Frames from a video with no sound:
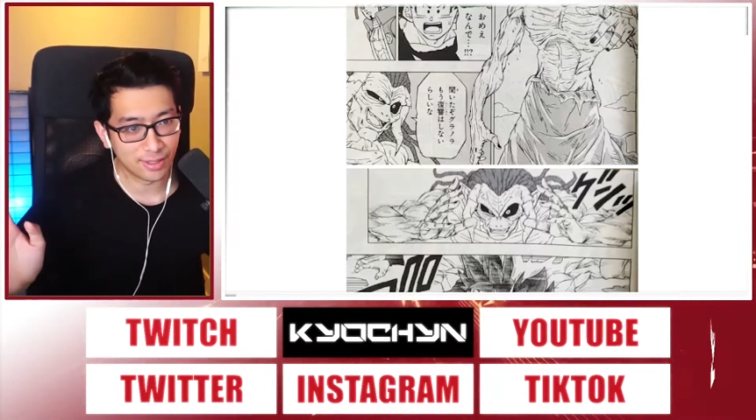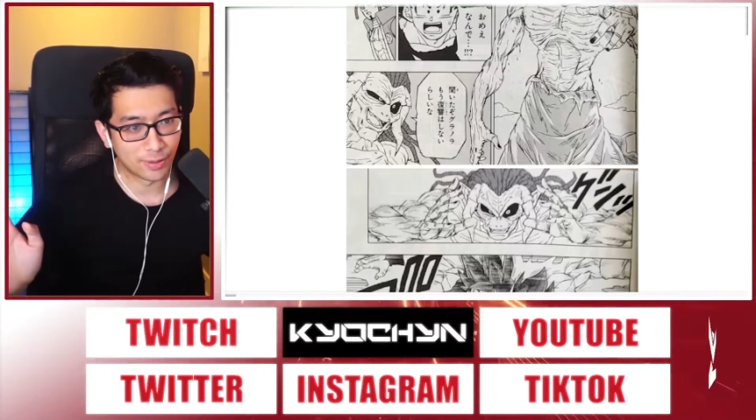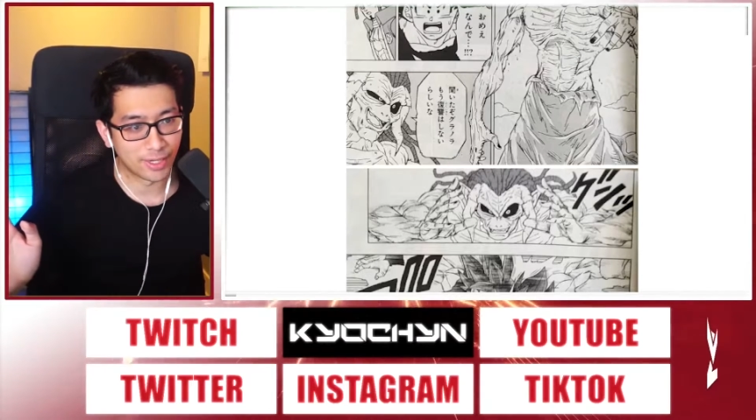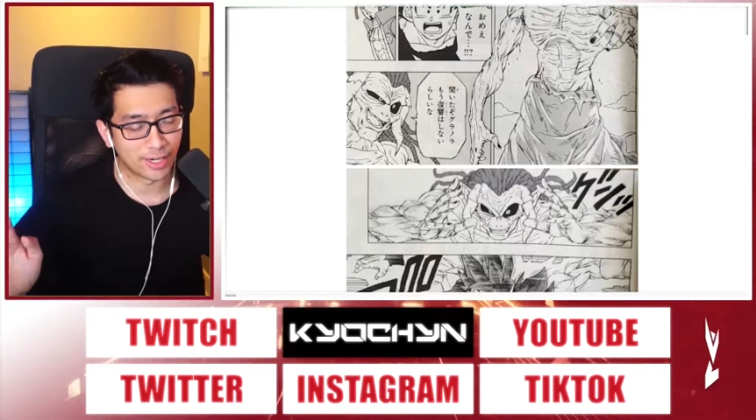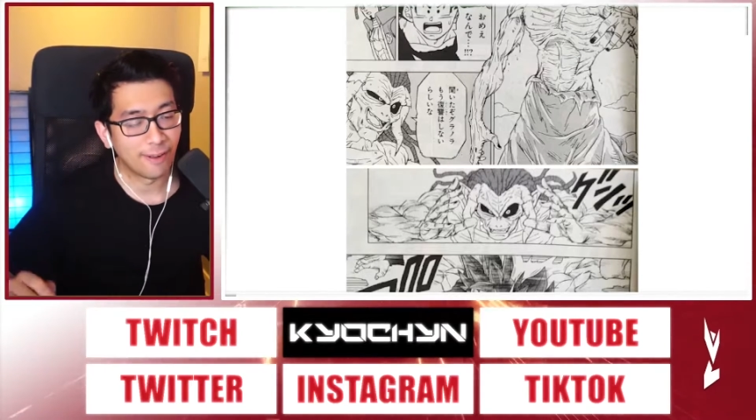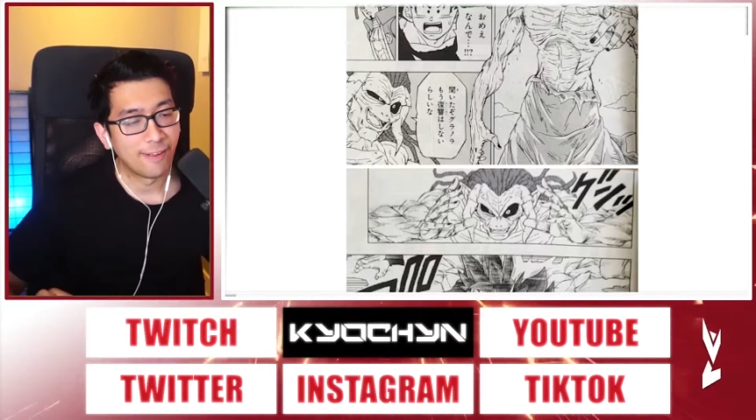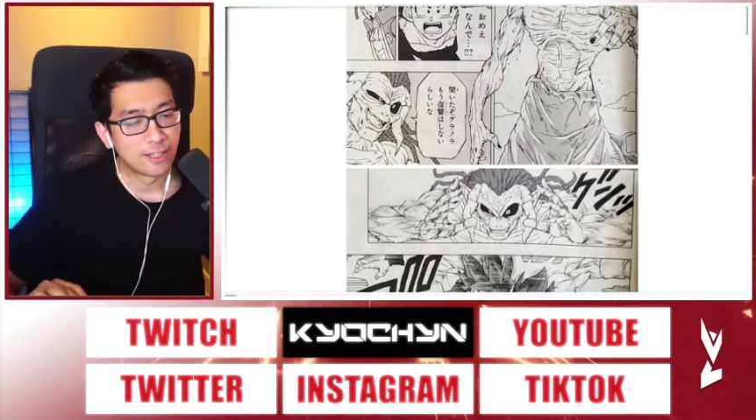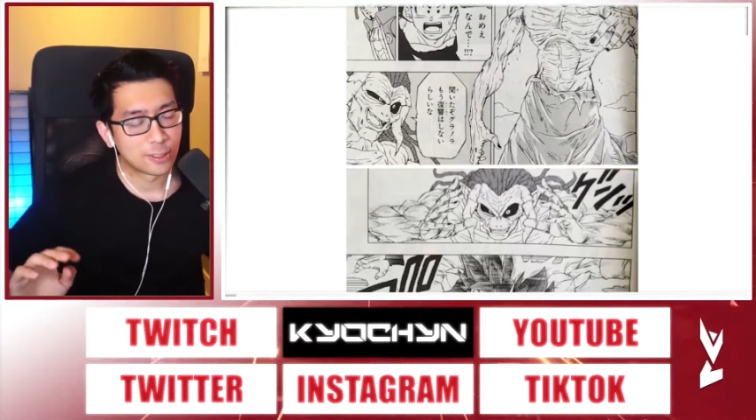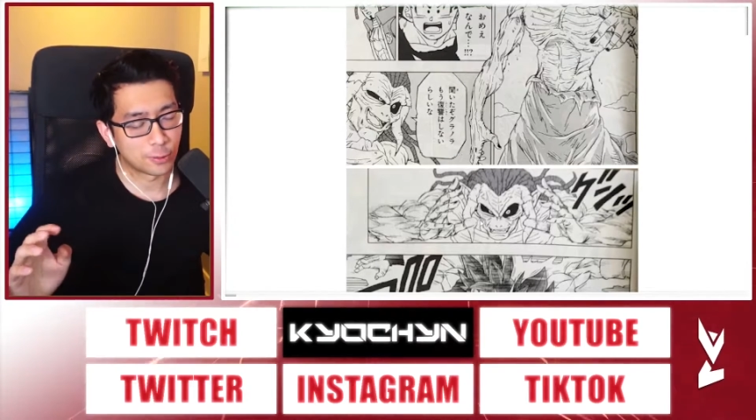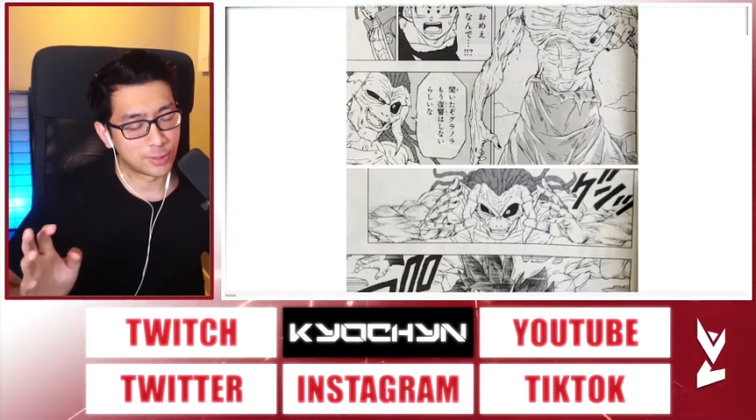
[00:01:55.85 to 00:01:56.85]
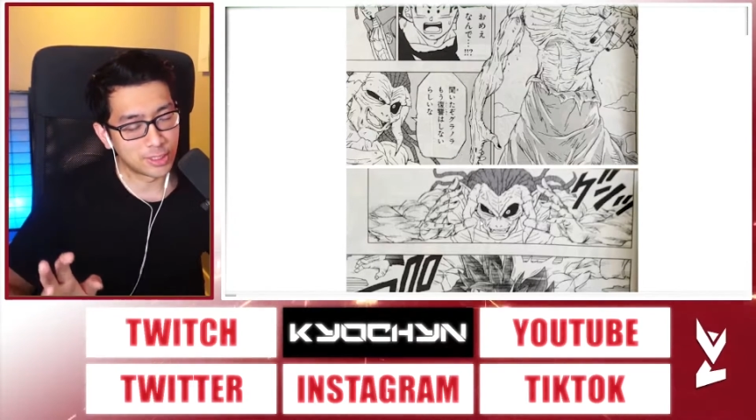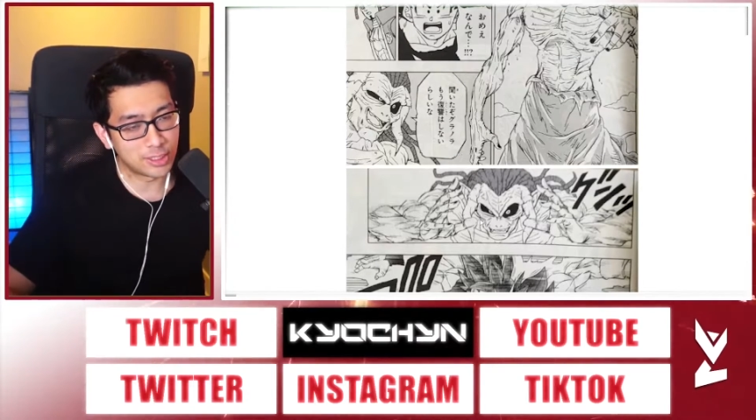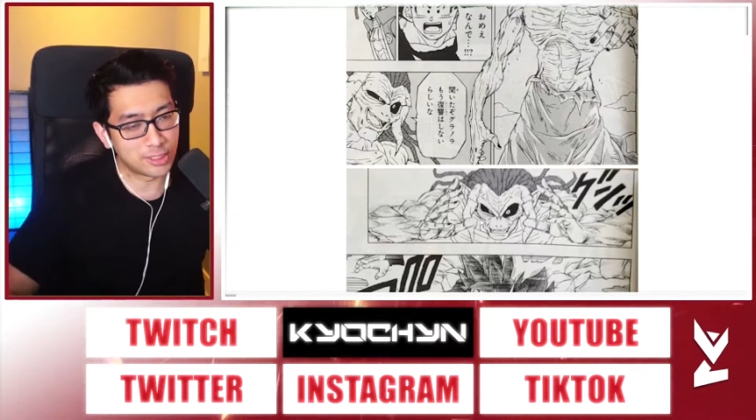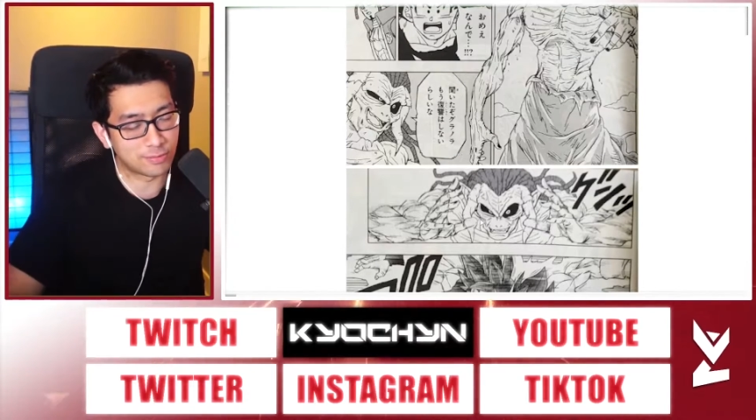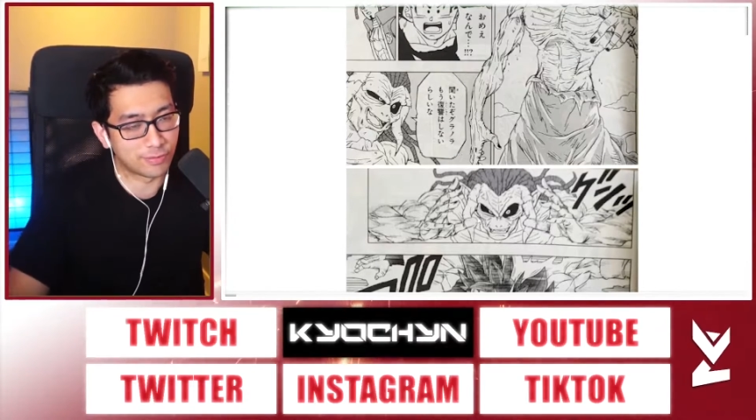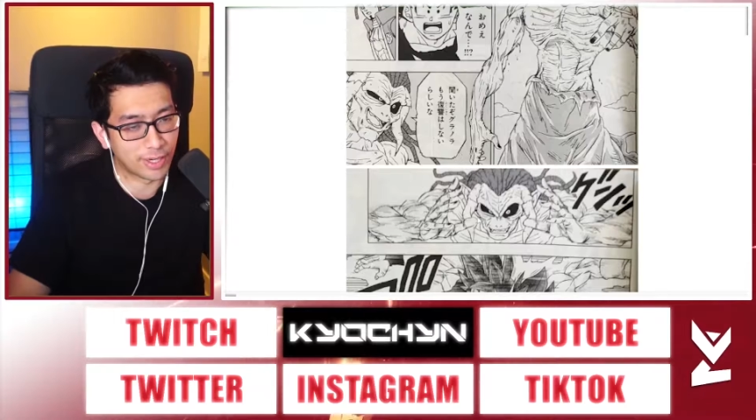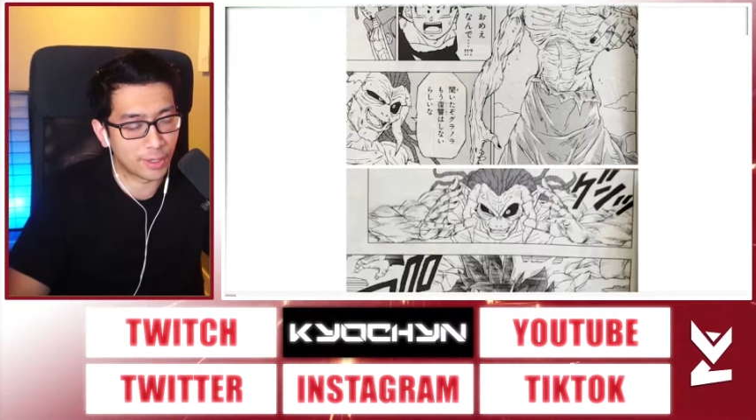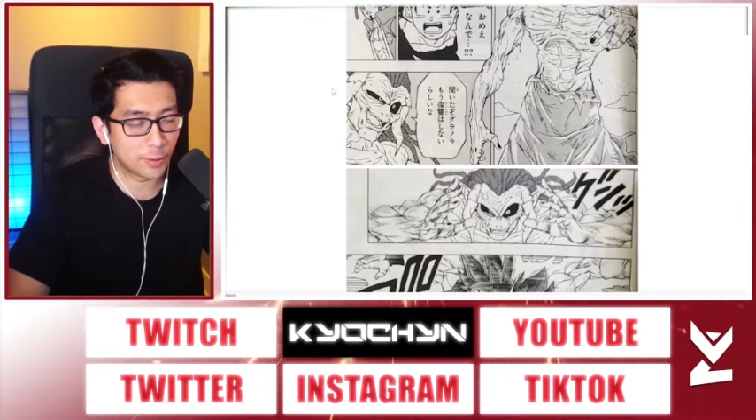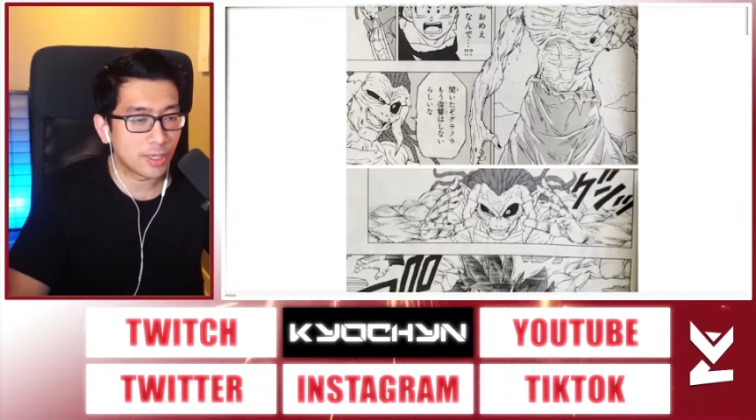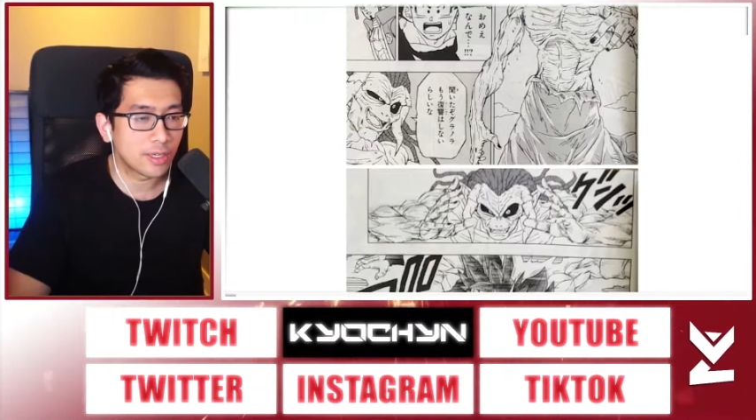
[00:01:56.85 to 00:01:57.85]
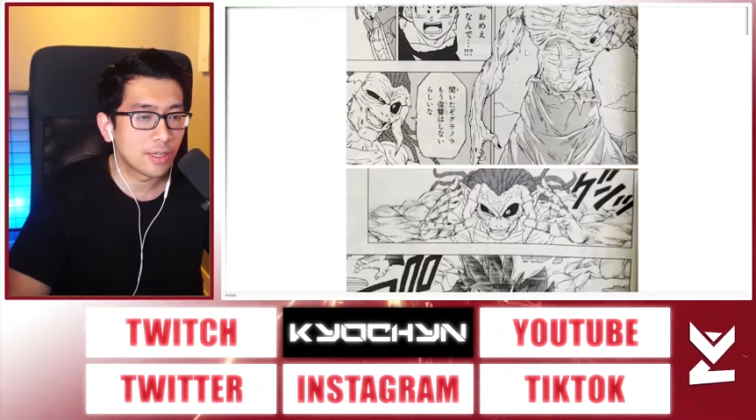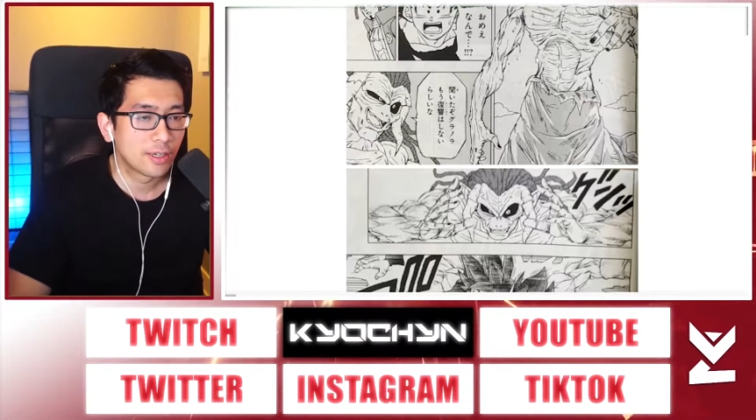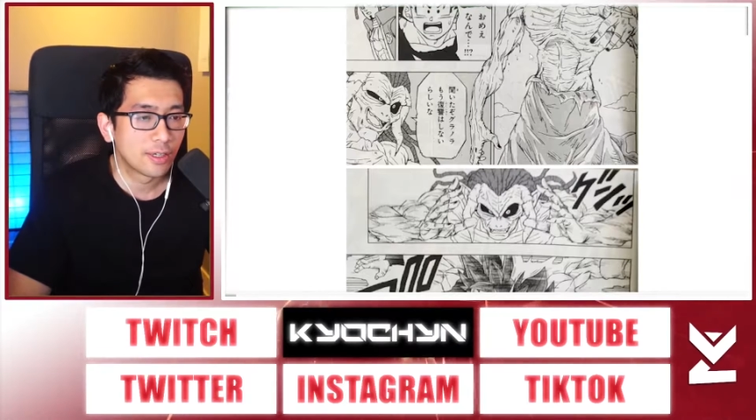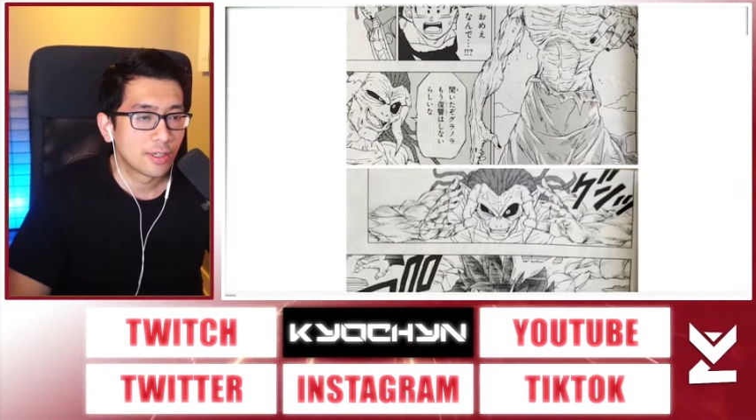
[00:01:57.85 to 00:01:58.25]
All right. So this is very